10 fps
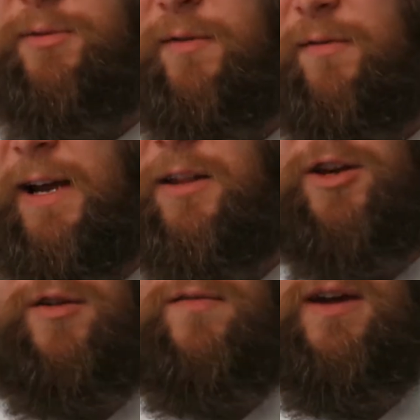to reflect
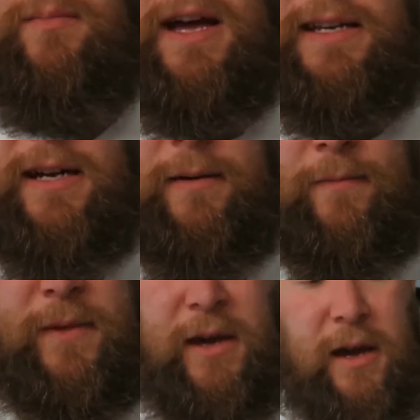the UV better.
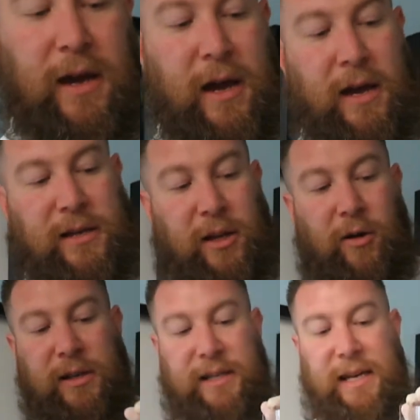So
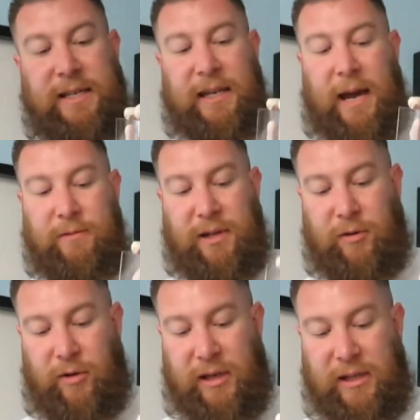long as these are kept in
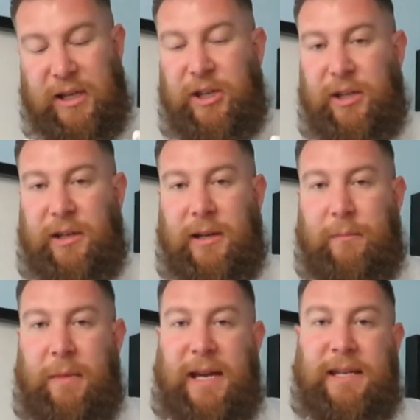good condition
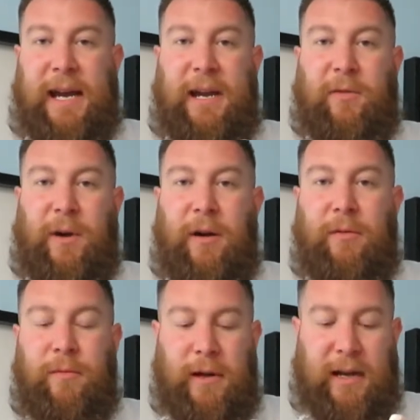and maintained
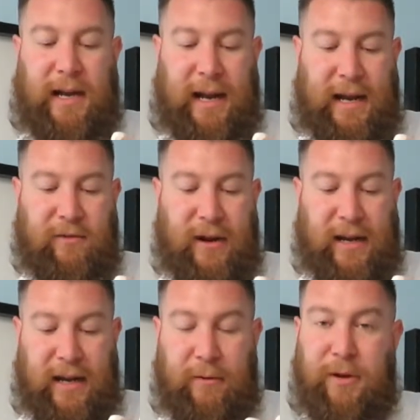well and cleaned
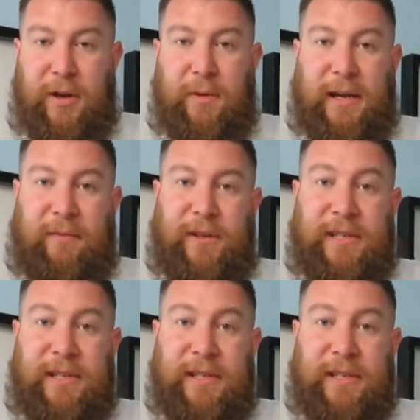regularly when you have your